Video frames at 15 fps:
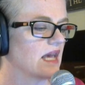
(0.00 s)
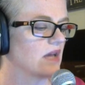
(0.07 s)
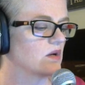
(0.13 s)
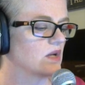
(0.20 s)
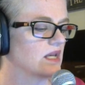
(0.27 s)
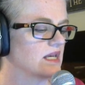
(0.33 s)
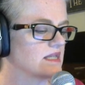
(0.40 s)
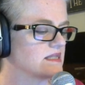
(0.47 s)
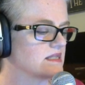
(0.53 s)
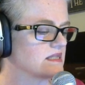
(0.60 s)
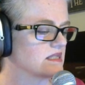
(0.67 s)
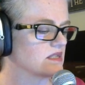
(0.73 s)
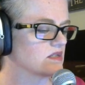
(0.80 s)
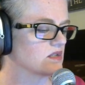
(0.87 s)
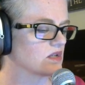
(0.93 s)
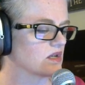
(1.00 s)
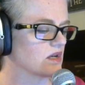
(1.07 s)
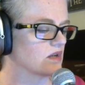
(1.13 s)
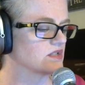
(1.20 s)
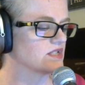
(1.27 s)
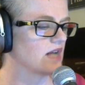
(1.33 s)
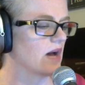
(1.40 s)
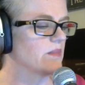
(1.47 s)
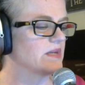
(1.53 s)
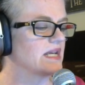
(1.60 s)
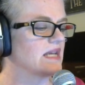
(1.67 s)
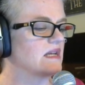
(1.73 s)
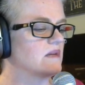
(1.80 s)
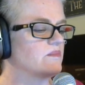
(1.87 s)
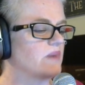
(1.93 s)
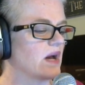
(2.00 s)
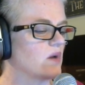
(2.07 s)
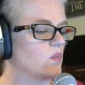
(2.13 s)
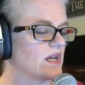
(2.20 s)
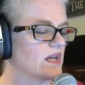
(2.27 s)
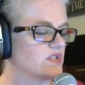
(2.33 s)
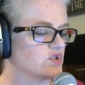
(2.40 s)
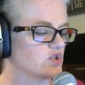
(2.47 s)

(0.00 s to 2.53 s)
And, and it's dominated by West